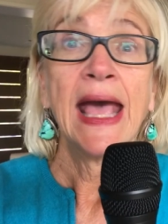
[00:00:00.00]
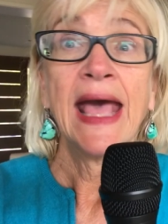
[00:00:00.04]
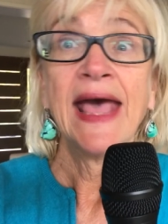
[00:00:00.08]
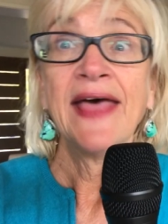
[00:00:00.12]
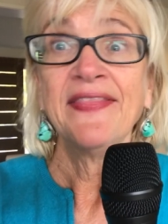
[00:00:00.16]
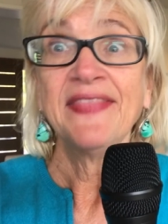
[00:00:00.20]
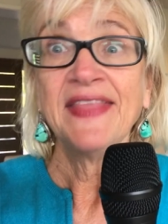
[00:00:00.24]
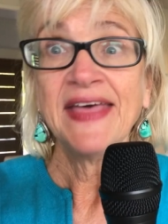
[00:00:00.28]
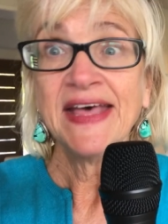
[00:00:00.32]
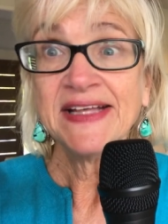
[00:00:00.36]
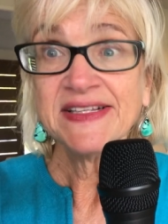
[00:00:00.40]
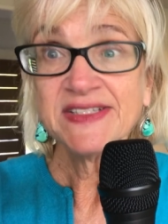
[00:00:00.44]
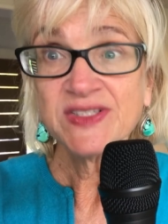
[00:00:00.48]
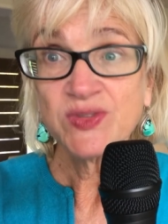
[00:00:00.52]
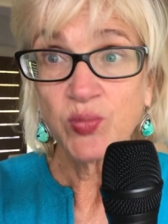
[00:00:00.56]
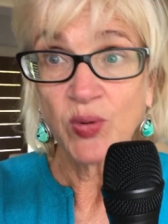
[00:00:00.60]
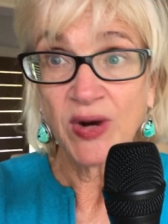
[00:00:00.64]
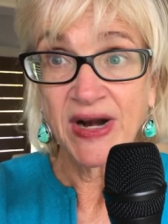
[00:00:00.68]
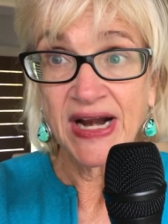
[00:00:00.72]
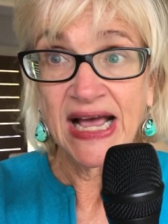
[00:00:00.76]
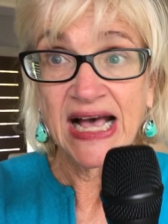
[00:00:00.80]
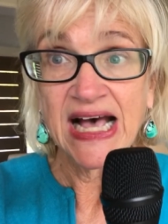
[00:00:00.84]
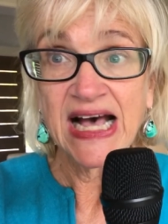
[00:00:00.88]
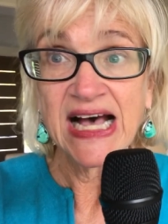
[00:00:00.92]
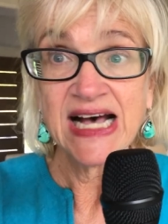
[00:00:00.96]
And that's
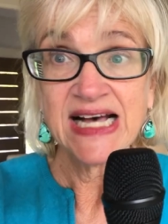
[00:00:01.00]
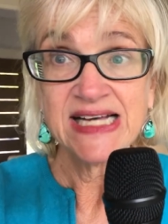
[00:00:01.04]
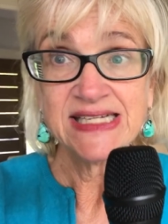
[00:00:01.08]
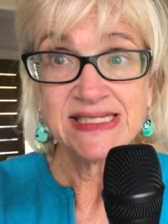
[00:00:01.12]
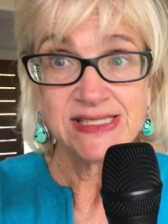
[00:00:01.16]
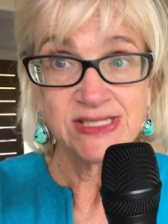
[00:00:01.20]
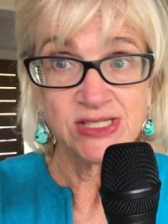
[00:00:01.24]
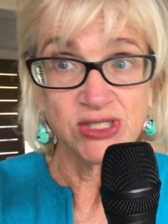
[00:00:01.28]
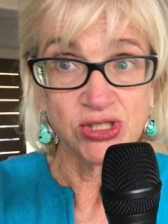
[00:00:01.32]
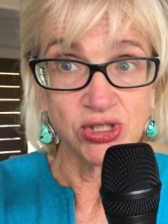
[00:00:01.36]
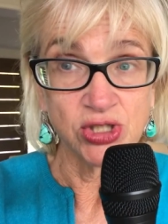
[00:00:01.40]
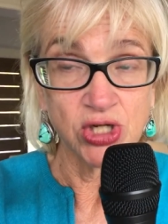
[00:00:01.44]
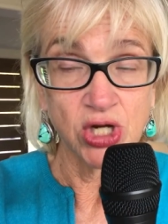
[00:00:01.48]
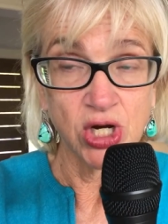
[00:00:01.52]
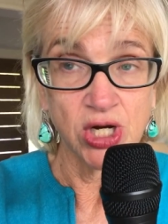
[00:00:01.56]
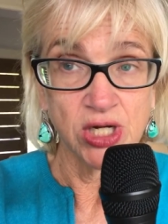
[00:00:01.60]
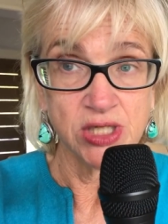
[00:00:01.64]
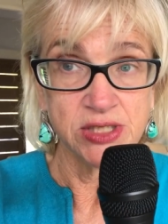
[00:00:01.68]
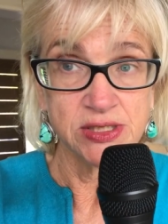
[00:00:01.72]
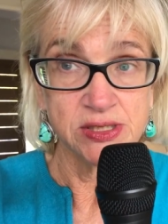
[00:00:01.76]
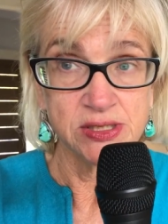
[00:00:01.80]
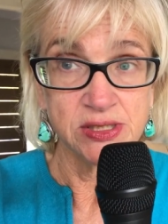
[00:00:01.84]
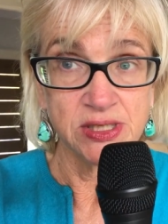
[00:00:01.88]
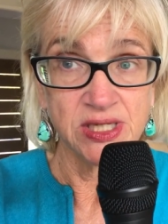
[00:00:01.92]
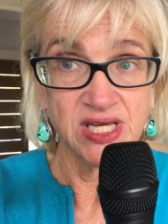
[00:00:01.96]
what a hostel
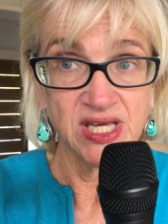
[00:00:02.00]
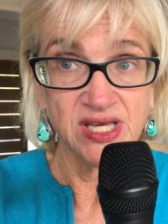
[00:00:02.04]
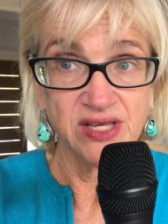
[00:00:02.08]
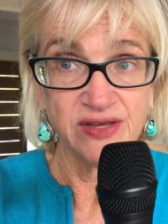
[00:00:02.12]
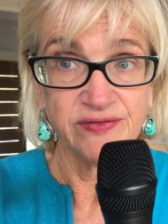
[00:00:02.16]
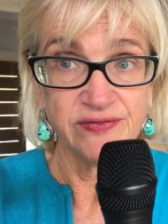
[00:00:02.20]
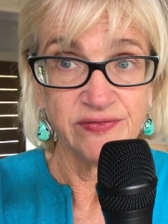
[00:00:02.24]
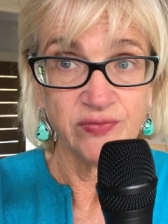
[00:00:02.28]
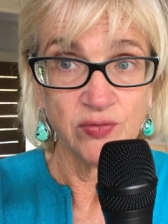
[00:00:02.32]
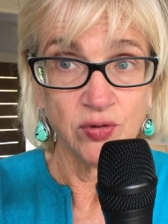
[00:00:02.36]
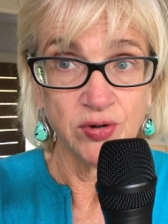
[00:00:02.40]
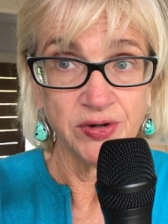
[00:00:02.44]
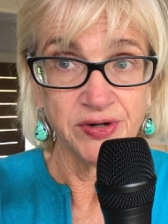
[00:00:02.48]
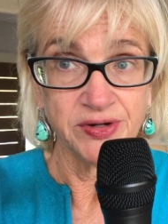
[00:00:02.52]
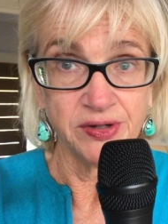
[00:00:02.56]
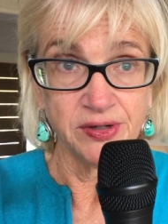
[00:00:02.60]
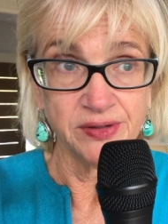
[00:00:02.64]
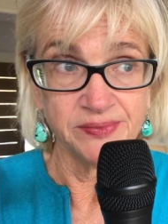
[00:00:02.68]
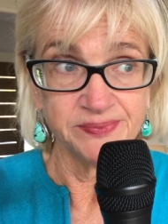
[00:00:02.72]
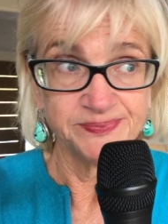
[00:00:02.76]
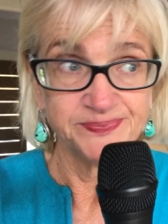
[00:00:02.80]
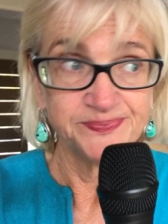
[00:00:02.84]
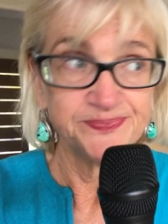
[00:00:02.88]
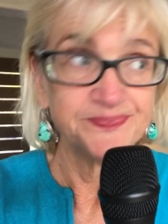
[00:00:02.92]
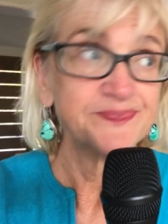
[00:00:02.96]
costs in
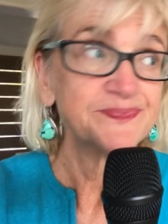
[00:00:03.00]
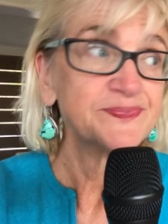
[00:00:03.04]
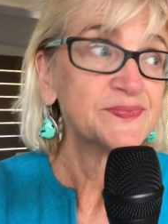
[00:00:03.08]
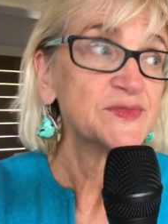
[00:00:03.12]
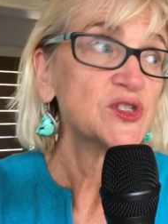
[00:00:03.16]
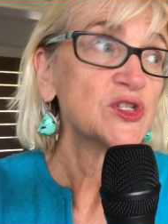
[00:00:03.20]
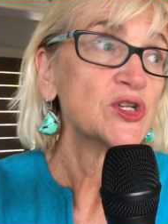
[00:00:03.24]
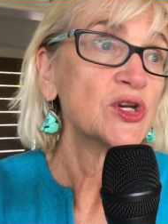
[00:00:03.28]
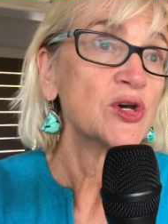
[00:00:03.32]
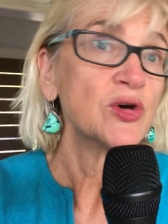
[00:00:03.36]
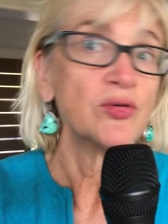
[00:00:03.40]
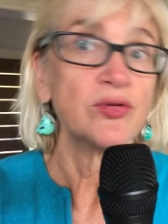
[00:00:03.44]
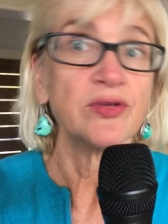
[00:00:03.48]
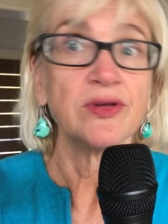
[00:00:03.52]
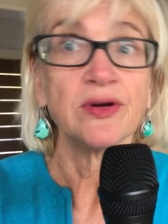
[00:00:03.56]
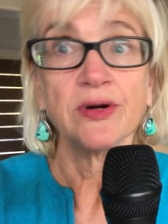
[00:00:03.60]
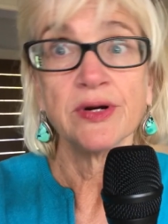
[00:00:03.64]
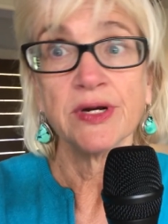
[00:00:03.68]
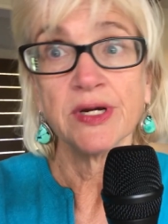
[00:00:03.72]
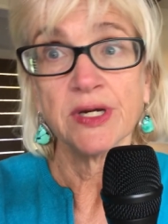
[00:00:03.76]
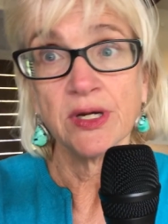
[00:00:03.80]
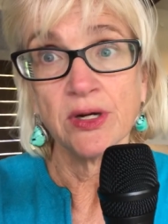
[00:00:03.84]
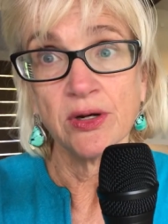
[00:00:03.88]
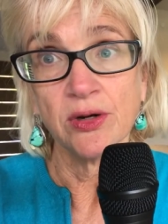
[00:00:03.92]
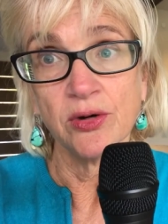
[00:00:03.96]
California. So there
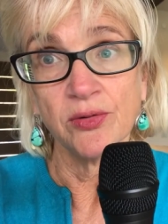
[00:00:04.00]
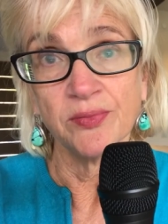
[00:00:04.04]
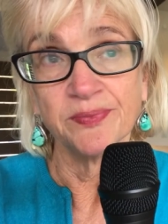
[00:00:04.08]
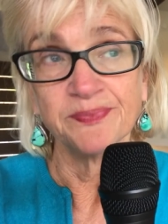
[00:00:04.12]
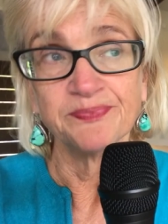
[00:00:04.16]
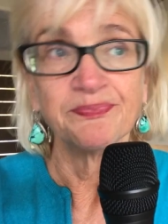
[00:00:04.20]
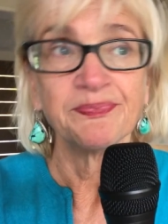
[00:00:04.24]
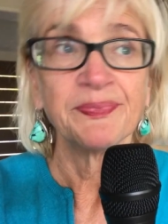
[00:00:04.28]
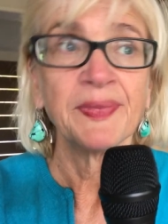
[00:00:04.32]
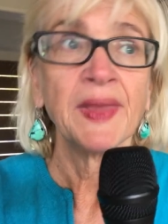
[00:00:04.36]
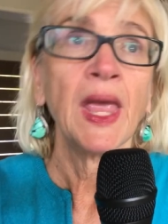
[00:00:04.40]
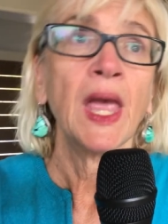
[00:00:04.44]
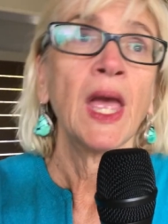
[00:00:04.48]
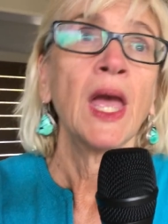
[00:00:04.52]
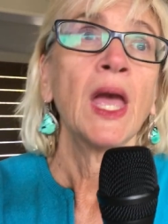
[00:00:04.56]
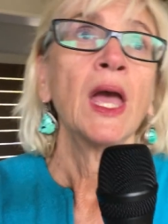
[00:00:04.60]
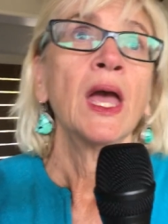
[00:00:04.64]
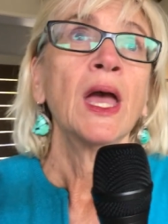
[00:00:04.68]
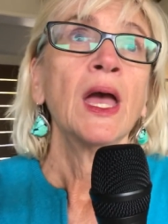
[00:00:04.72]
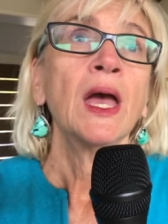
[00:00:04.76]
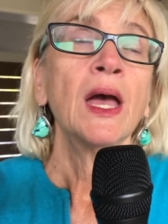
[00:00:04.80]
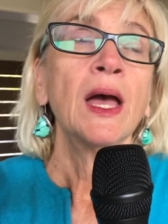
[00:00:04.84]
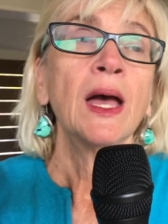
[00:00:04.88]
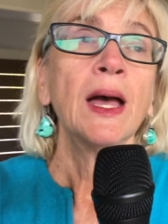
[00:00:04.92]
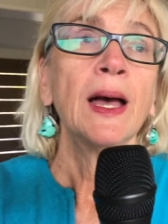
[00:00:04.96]
you go.
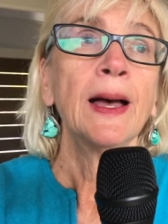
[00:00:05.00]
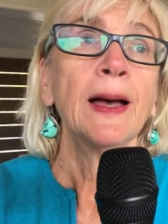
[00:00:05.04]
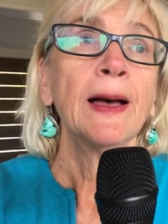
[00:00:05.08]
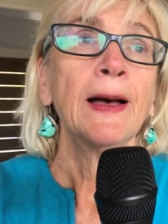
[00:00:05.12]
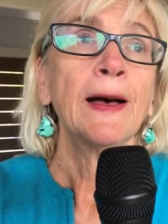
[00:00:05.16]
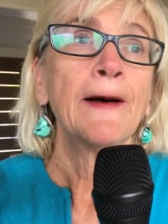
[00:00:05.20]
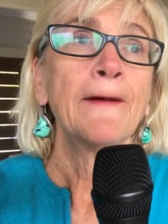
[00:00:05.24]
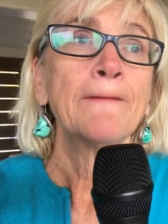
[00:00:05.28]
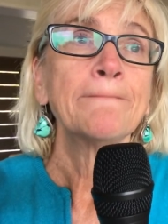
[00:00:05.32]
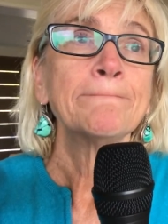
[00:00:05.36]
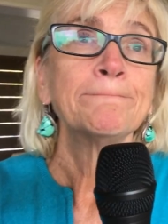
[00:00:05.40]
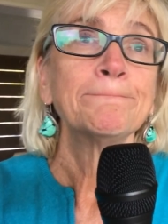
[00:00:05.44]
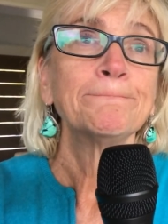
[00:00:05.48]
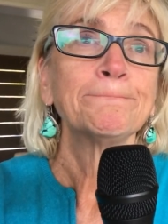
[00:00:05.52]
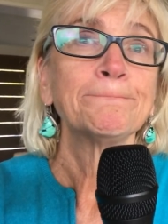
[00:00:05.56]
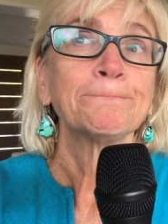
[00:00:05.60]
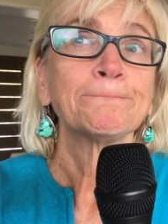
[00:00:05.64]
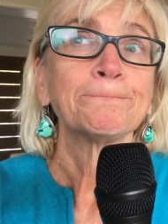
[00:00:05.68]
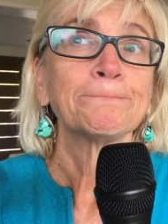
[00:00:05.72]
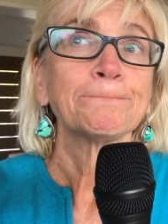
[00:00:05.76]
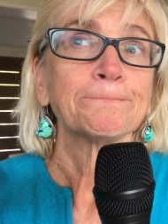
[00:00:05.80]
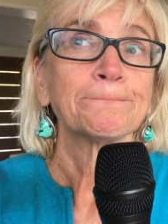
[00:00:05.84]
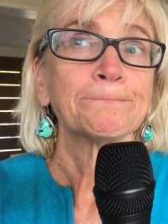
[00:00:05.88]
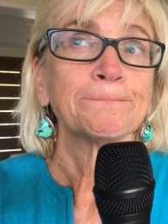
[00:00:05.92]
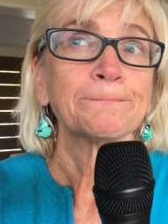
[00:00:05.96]
And
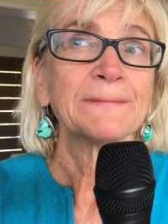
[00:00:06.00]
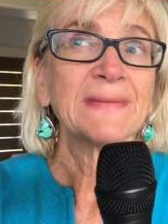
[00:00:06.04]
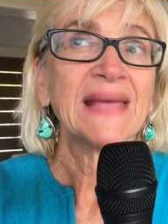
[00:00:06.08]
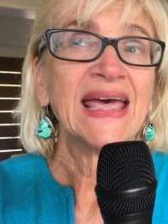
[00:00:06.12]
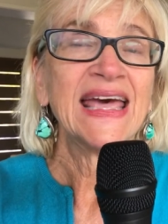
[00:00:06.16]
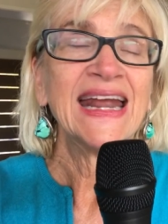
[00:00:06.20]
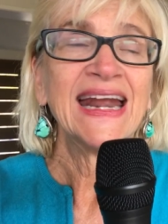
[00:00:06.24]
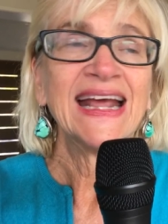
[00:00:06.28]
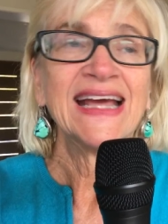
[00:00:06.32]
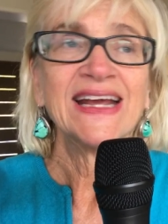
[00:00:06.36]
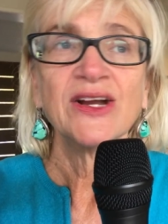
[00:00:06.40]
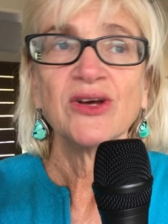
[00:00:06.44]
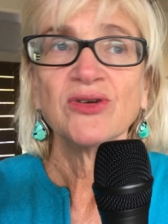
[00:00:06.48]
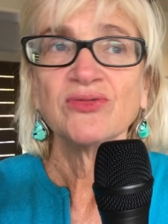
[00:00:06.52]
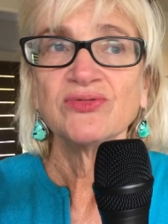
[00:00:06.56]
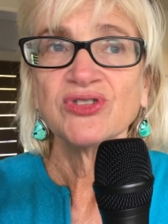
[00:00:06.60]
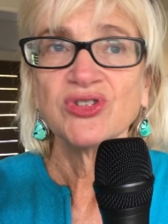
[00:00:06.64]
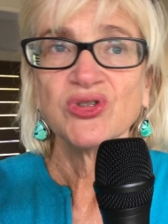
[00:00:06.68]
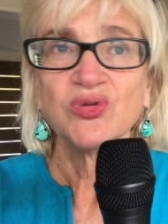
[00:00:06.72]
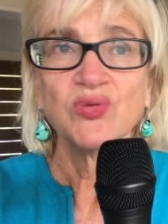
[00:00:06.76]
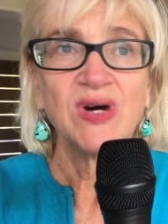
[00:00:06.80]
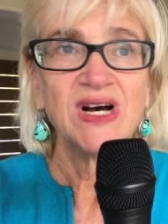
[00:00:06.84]
I don't do